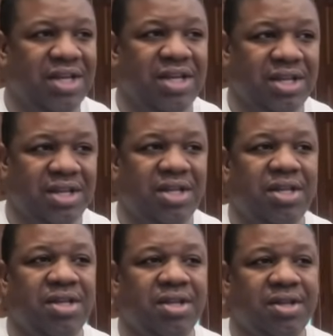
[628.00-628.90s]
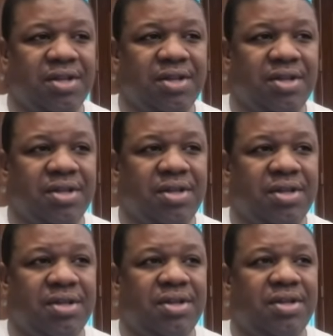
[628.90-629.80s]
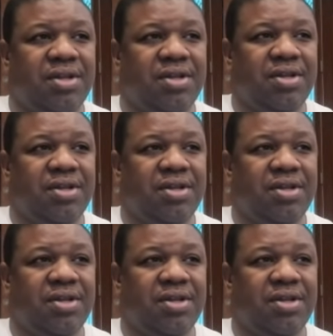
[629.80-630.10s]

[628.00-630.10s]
(silence)